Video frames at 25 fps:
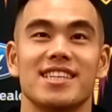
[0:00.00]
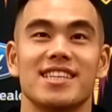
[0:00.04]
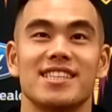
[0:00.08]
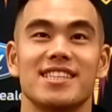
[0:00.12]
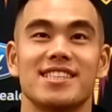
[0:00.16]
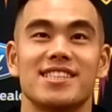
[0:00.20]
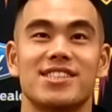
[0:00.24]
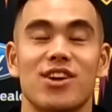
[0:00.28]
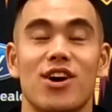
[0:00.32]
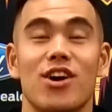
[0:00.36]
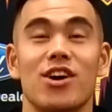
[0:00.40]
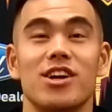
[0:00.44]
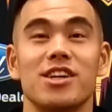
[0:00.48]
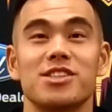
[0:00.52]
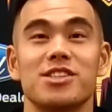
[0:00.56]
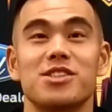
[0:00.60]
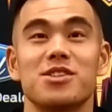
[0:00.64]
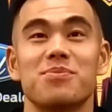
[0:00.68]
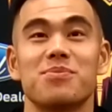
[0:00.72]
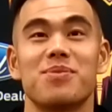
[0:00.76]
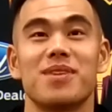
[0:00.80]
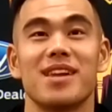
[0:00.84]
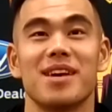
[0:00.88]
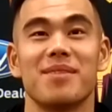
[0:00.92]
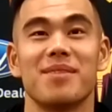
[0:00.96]
started
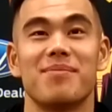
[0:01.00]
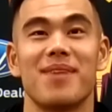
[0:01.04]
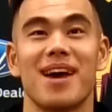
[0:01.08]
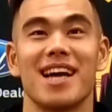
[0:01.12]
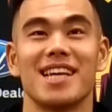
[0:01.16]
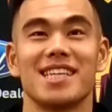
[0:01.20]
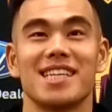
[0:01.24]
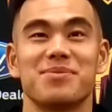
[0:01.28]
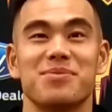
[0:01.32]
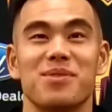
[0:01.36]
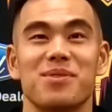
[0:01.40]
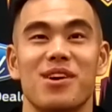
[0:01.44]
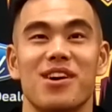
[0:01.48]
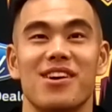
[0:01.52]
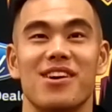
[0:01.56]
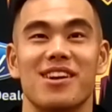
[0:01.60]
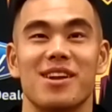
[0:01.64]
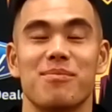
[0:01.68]
to play basketball,